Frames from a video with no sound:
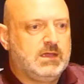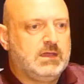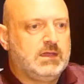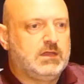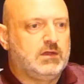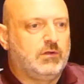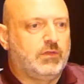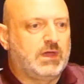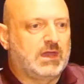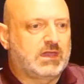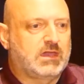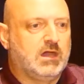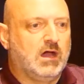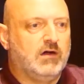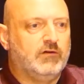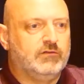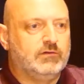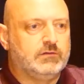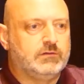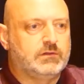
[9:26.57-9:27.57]
that
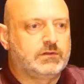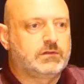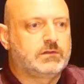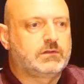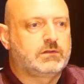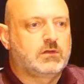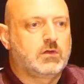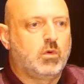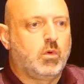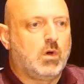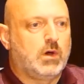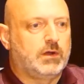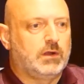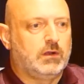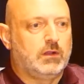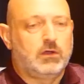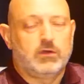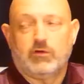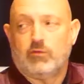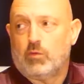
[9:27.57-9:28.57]
covers quite a
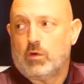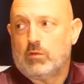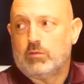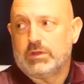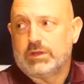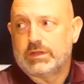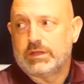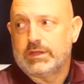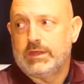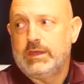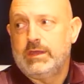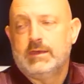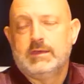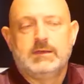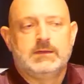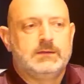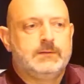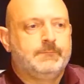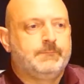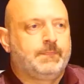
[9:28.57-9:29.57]
lot of what we see.
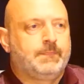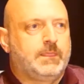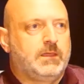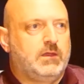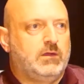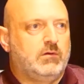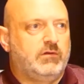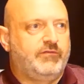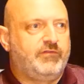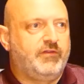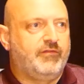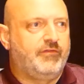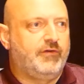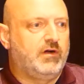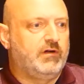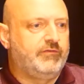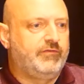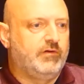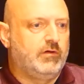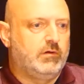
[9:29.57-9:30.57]
If you're
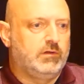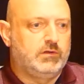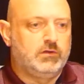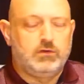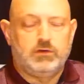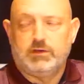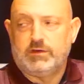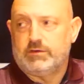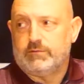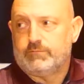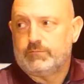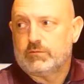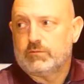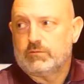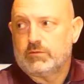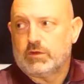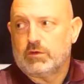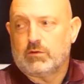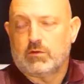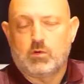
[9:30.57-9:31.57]
FIFO and earning
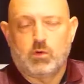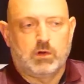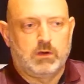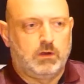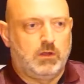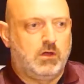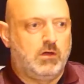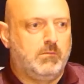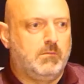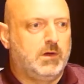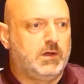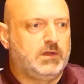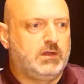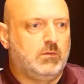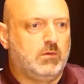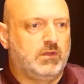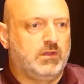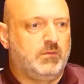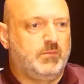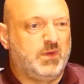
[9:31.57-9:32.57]
quite a lot of money,
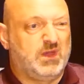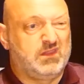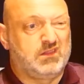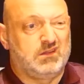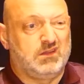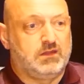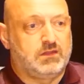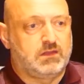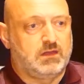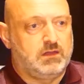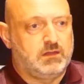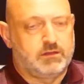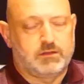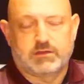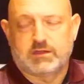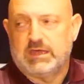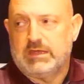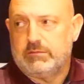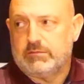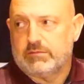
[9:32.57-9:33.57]
what they basically say is the scheme